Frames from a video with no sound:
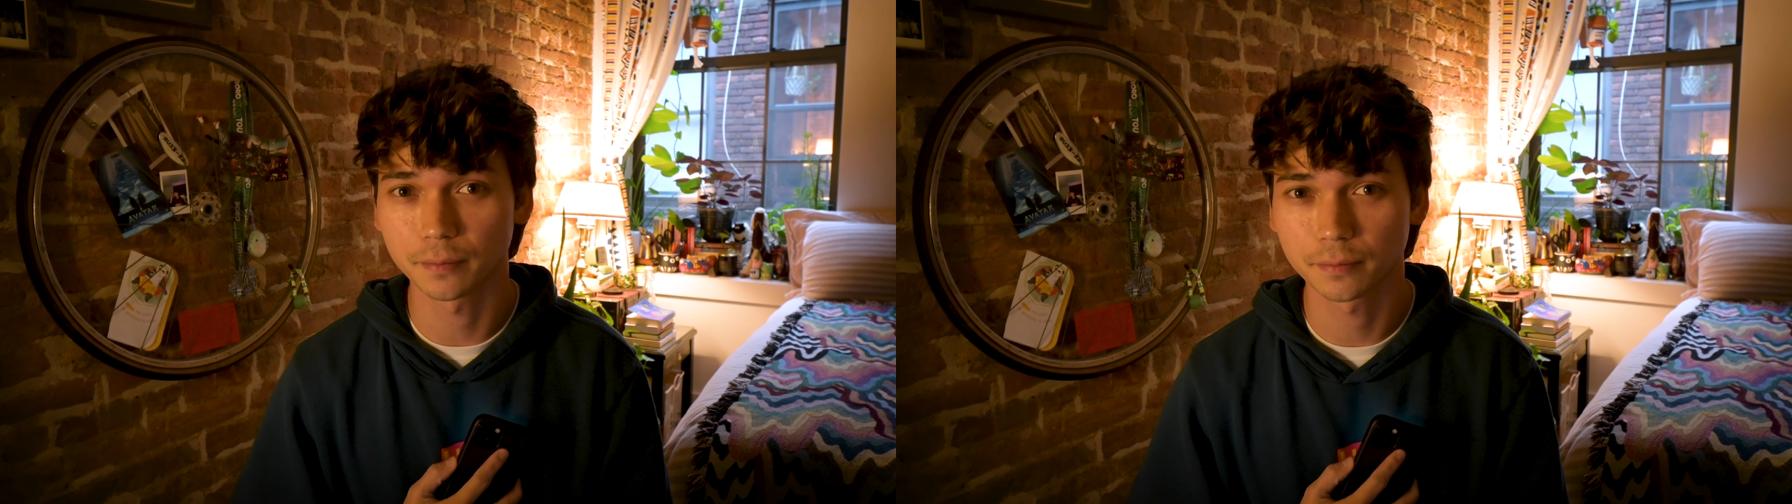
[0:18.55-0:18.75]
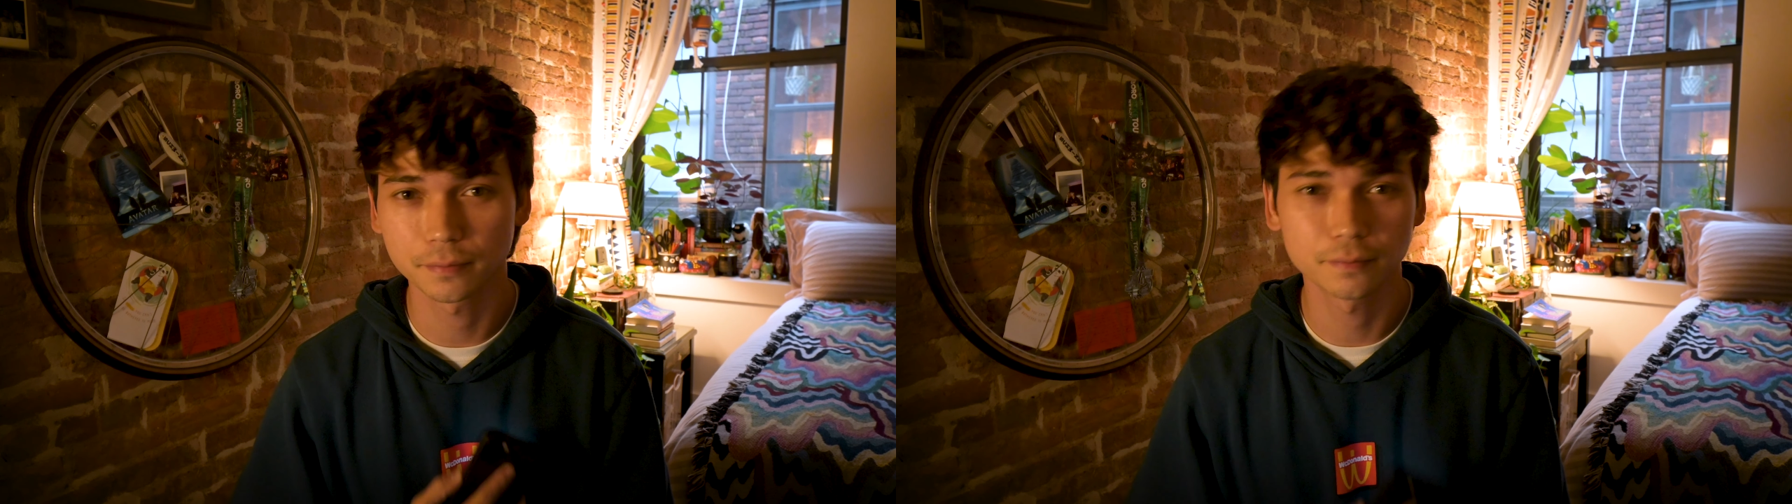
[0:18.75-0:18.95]

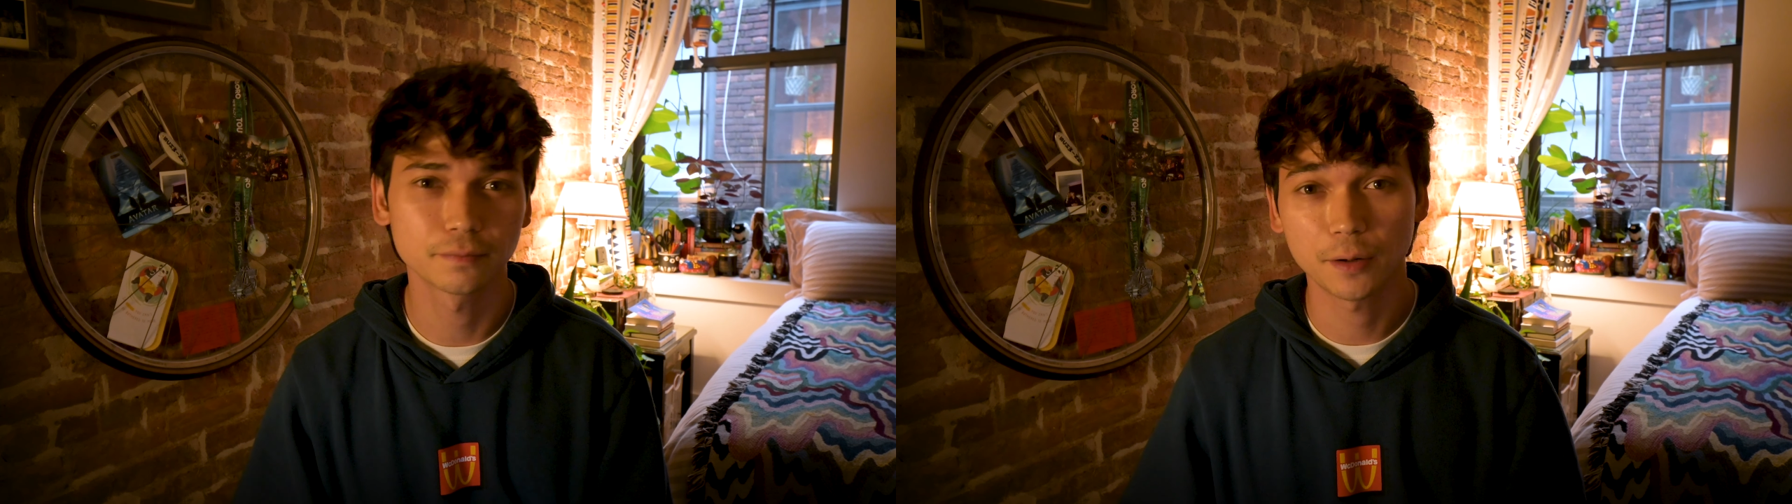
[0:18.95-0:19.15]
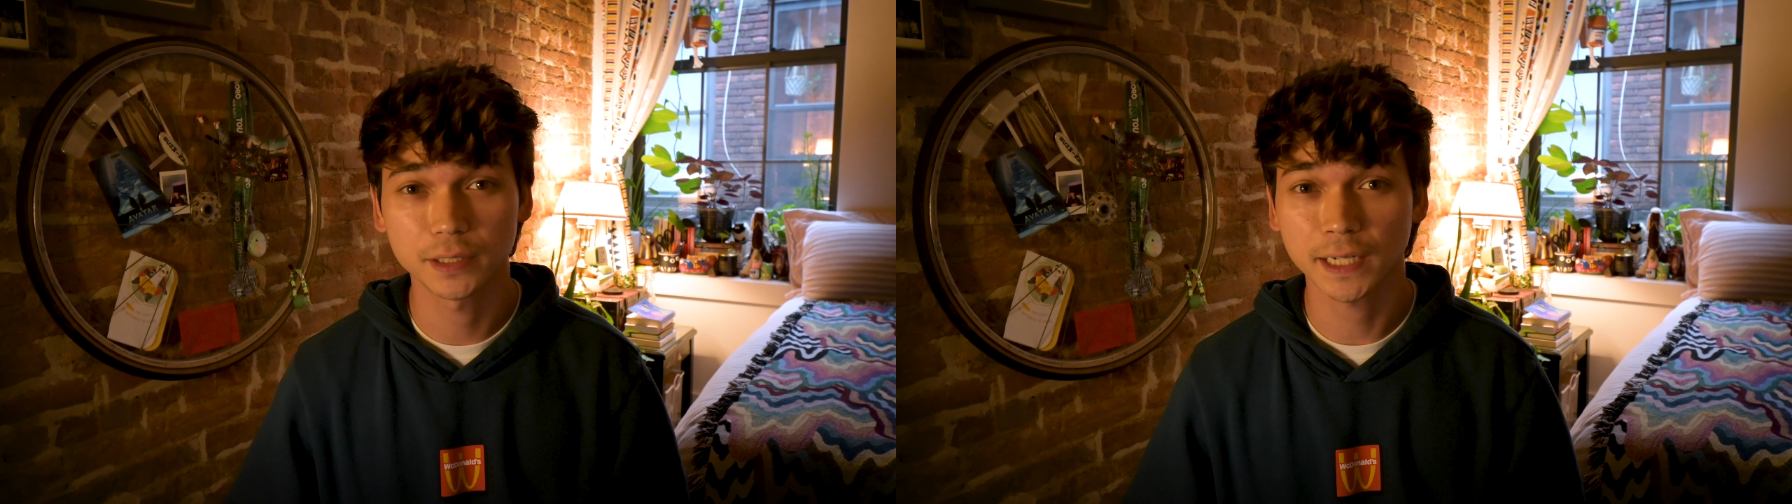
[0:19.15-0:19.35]
and
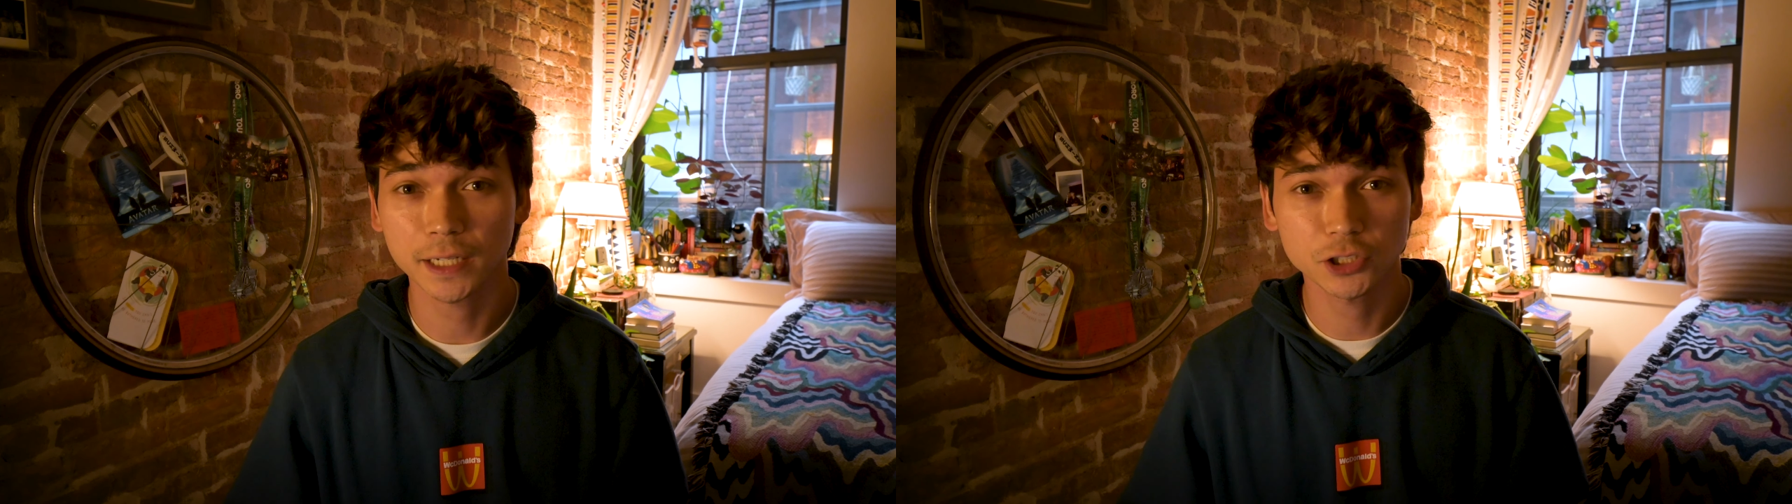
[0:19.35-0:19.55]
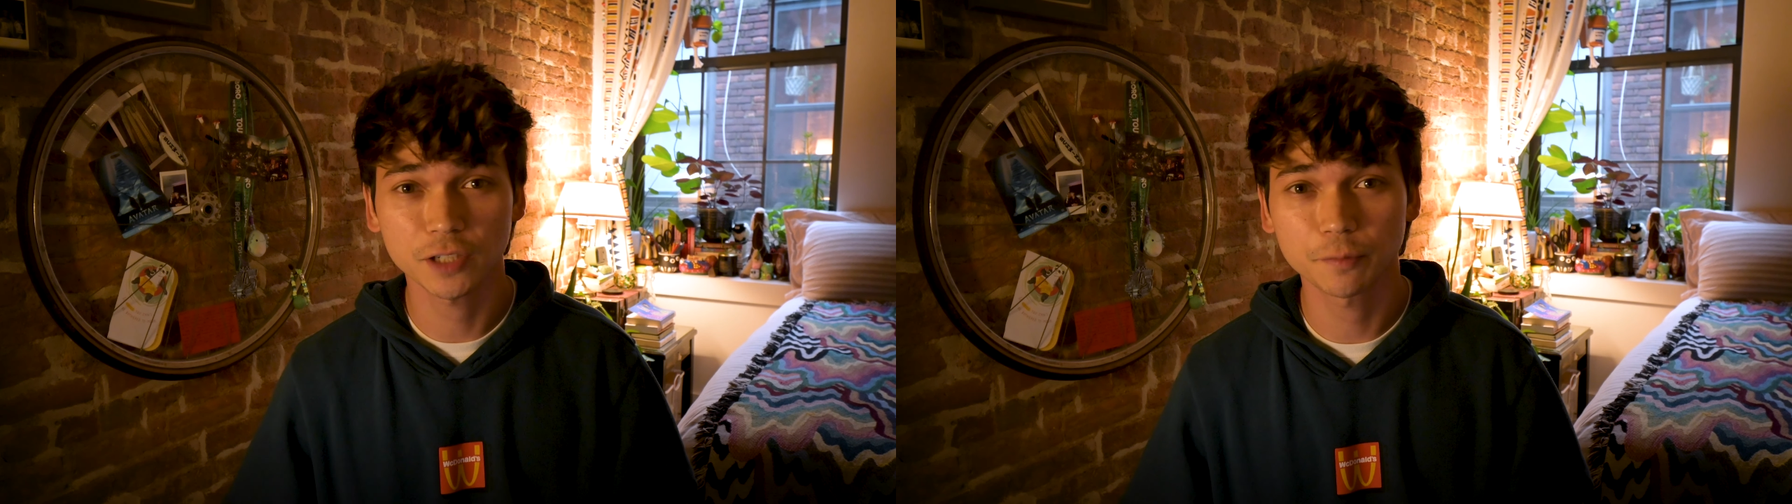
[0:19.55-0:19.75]
how
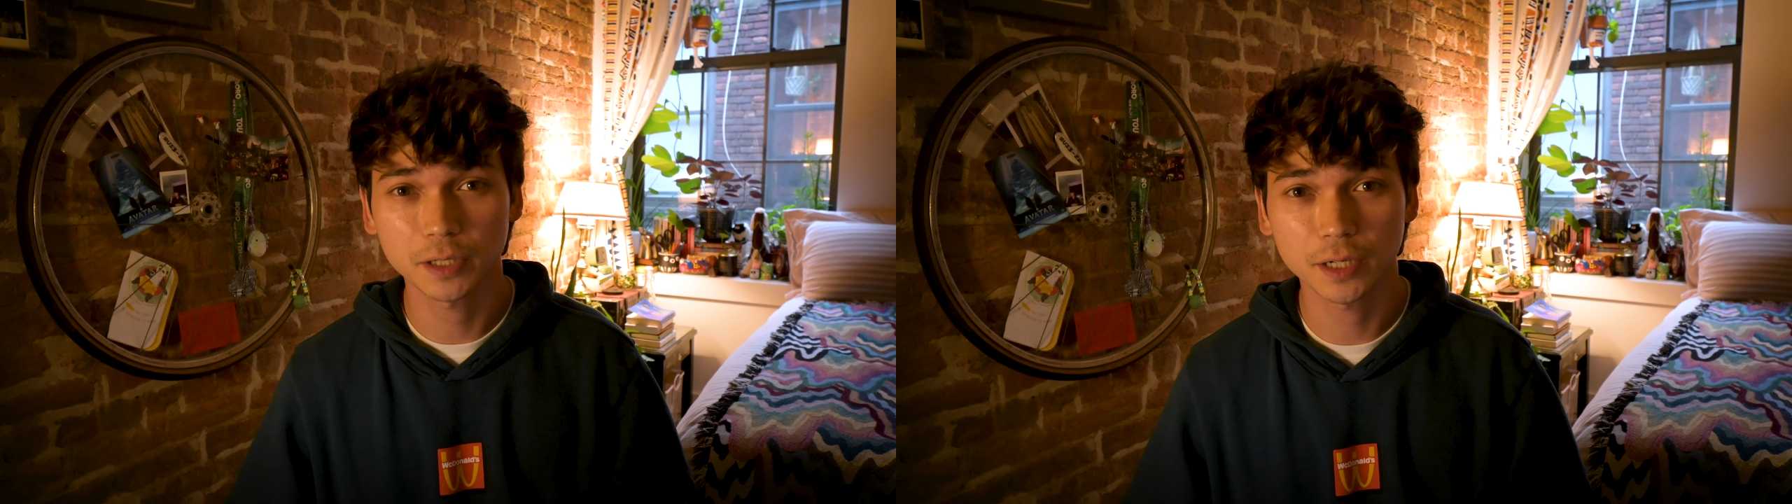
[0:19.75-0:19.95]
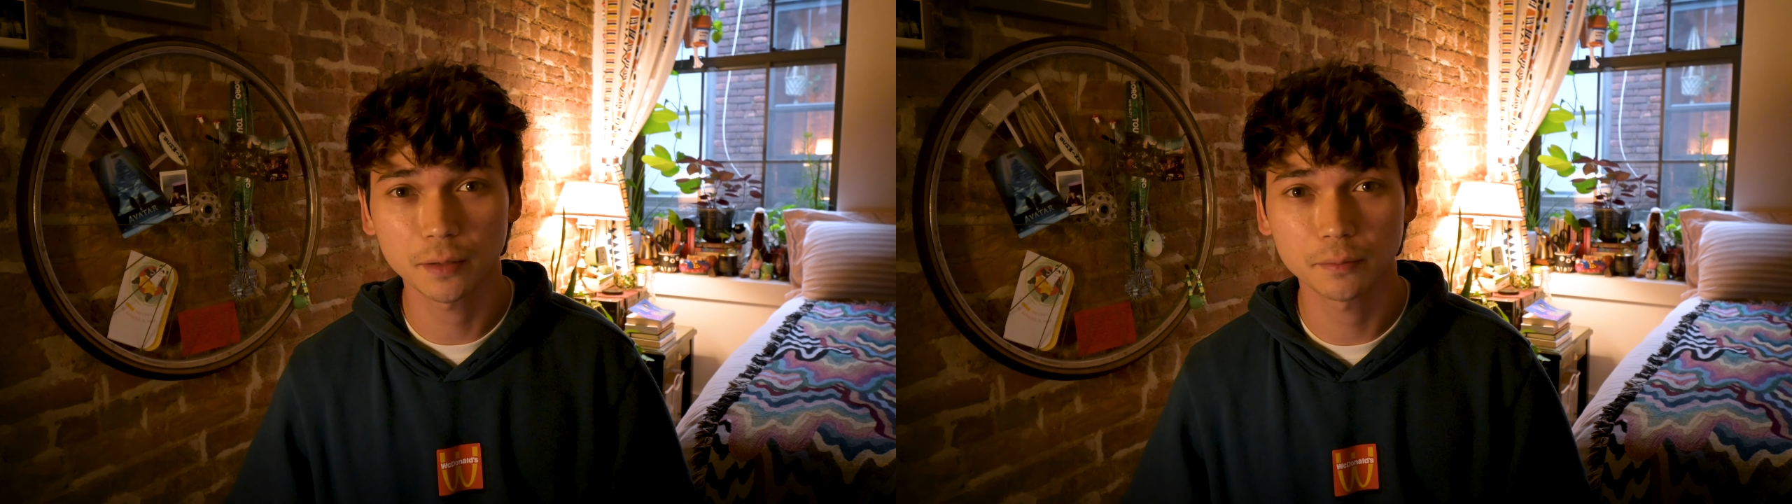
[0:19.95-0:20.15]
attached I've
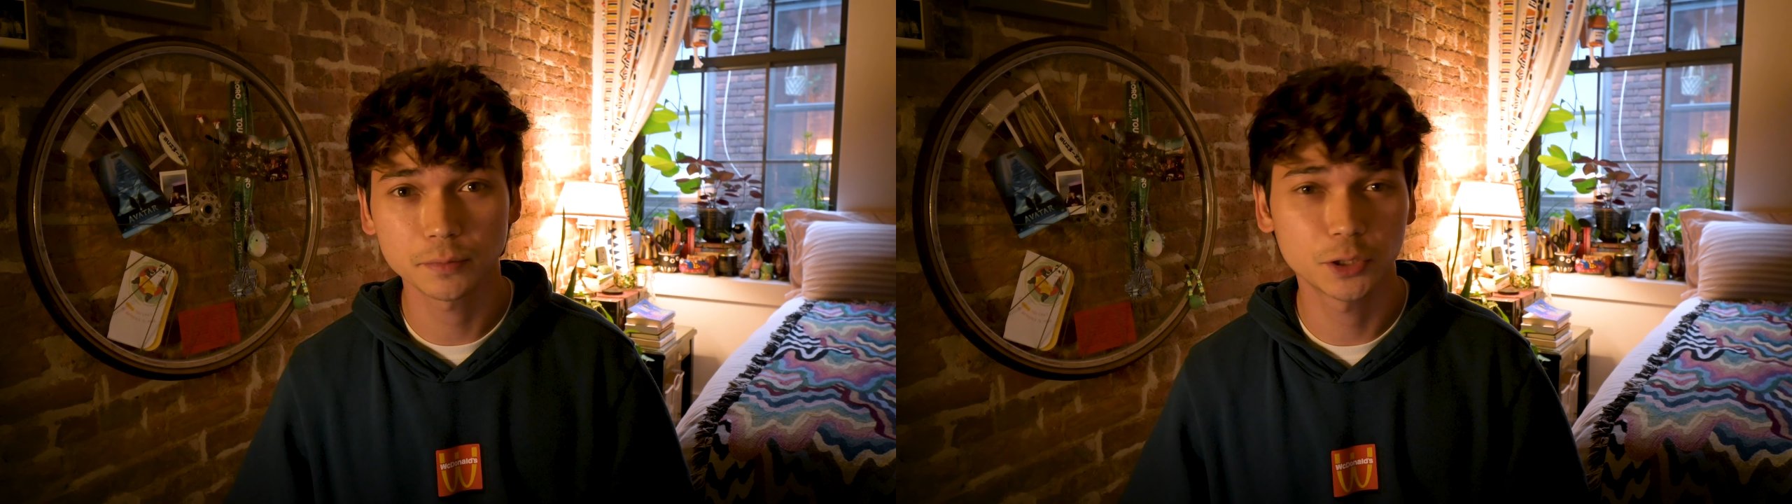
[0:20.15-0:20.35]
become